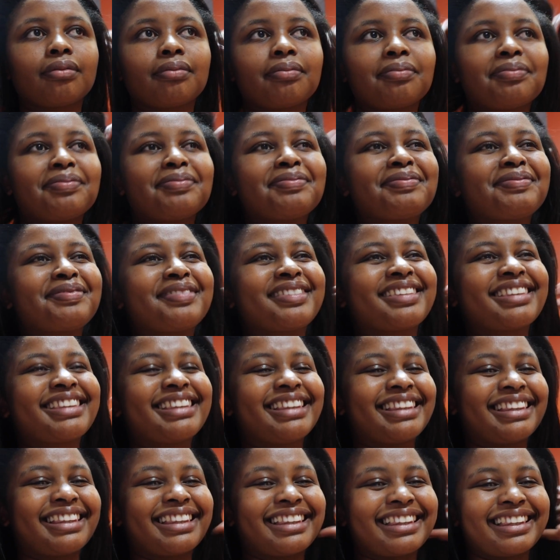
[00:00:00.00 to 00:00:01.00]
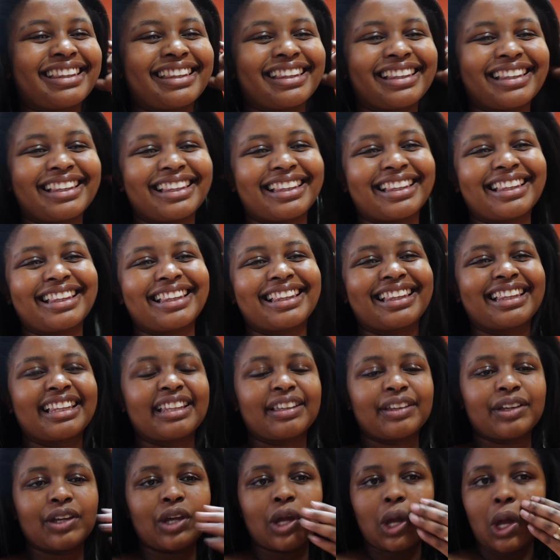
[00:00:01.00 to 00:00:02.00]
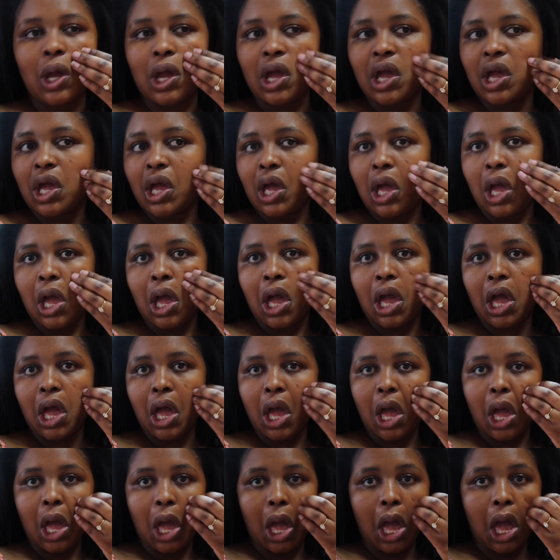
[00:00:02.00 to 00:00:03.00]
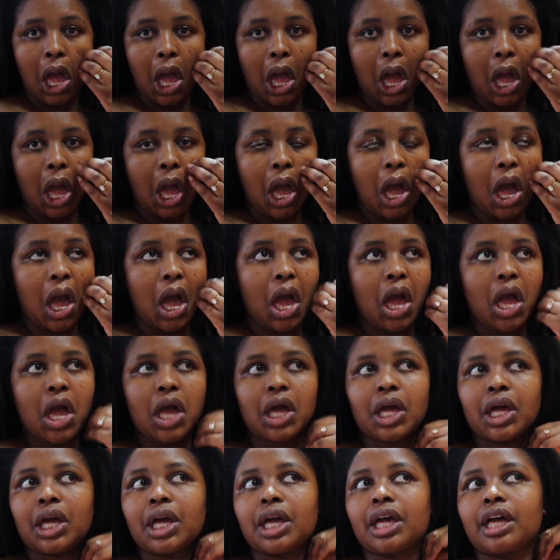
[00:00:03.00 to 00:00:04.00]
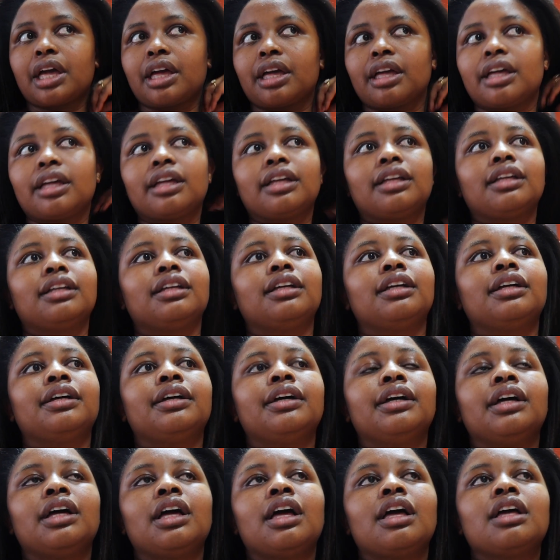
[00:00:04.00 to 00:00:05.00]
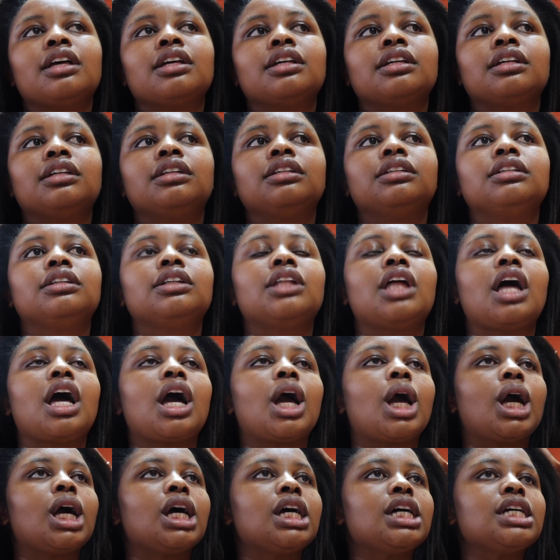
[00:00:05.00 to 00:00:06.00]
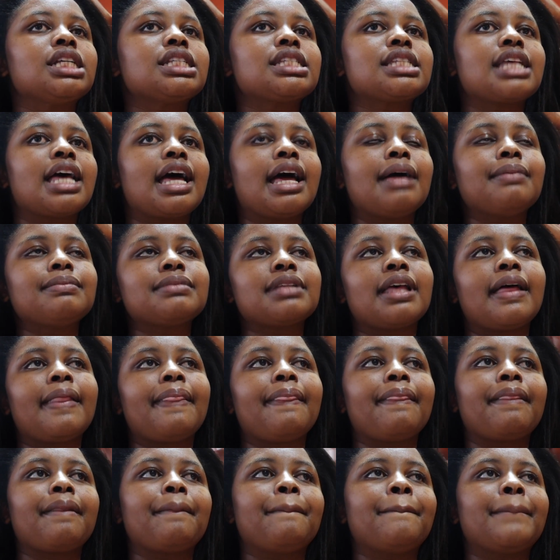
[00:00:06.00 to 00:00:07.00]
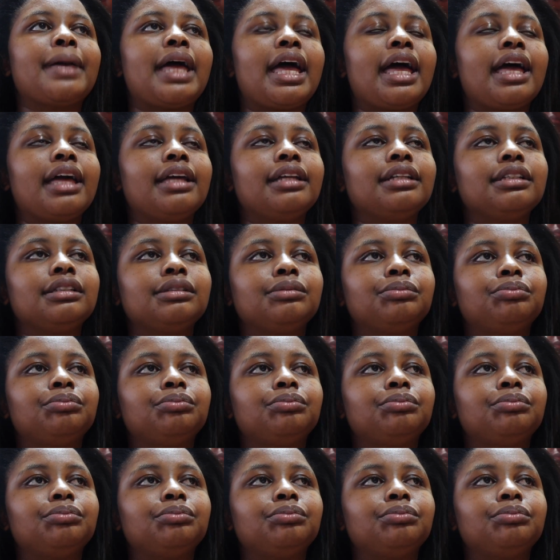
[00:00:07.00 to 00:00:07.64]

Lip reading: you basically have to like clip the beads with the pliers and make them go back to their original shape. It's possible to do it at